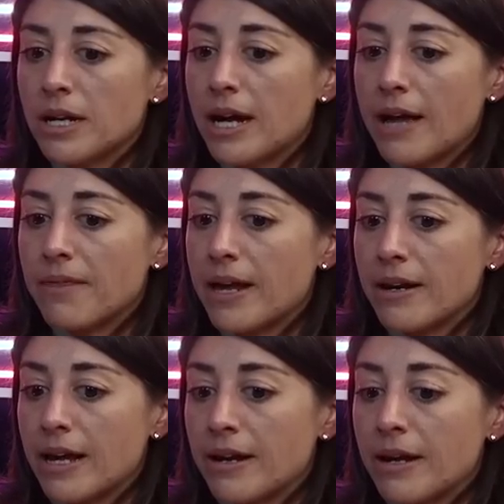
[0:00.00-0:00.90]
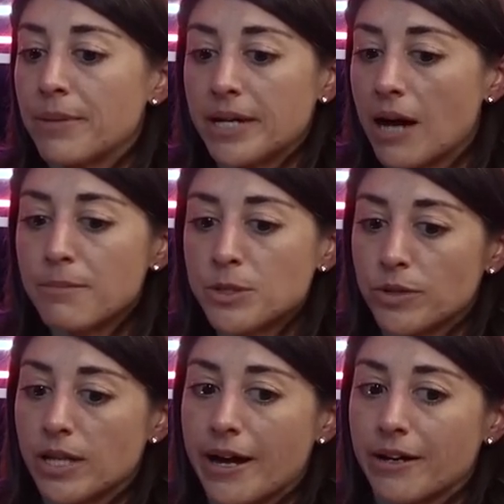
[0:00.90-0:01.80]
And then it becomes
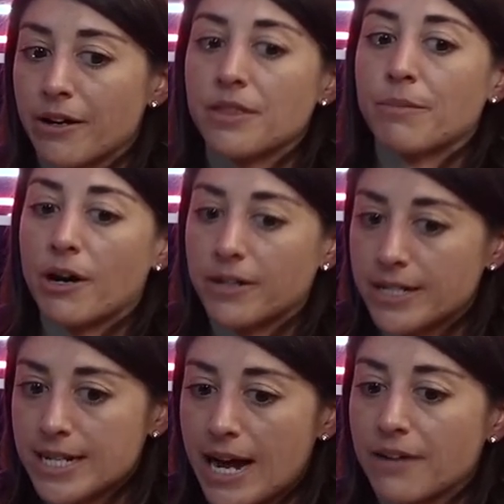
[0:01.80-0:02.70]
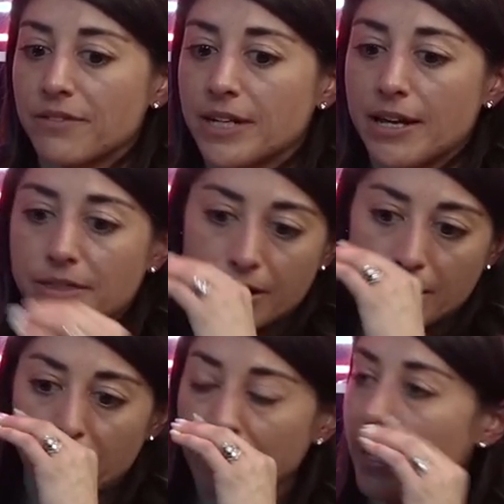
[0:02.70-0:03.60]
reliant on the parties to advocate their
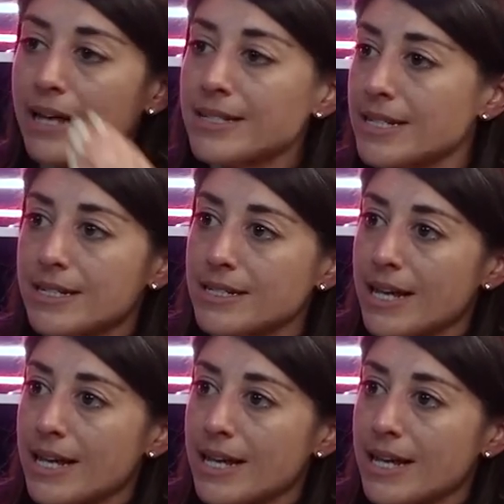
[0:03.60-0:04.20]
own cases.